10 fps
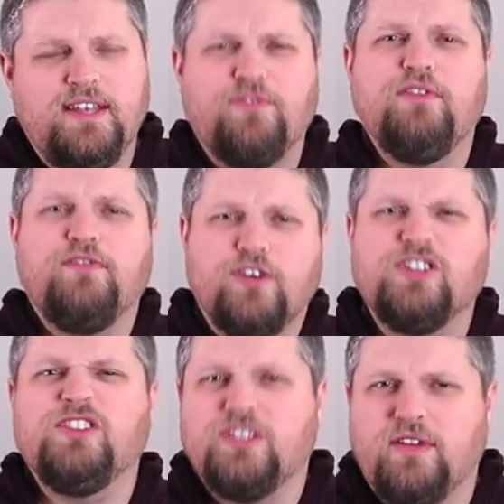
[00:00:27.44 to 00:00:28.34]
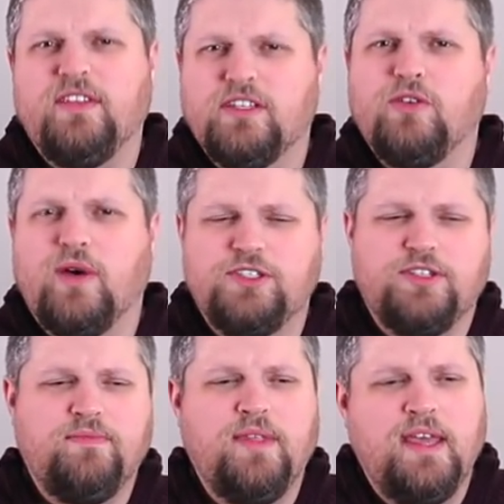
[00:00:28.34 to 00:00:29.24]
different versions of this
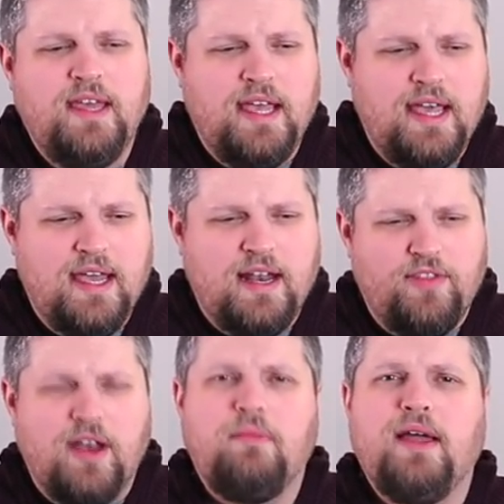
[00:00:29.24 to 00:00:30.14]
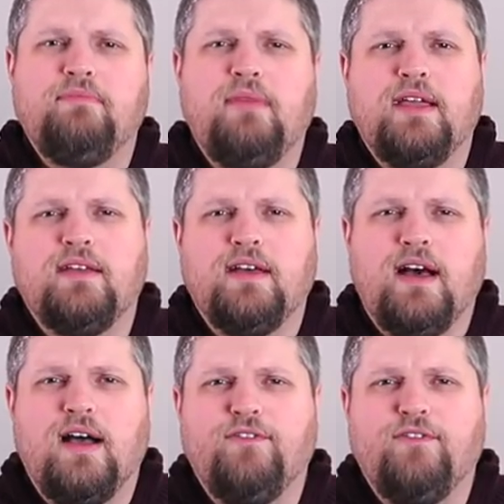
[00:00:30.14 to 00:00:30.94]
question, and I thought it might make uh,